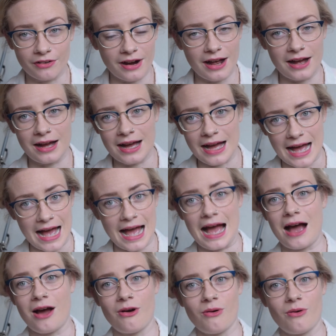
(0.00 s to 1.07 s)
out
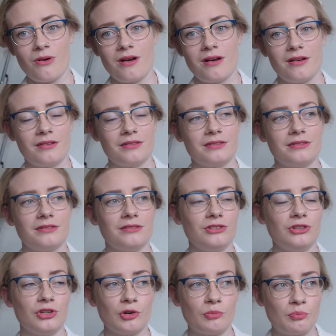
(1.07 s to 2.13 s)
how
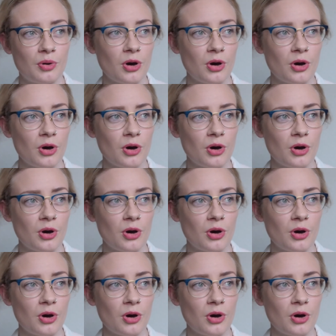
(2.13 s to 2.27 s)
you could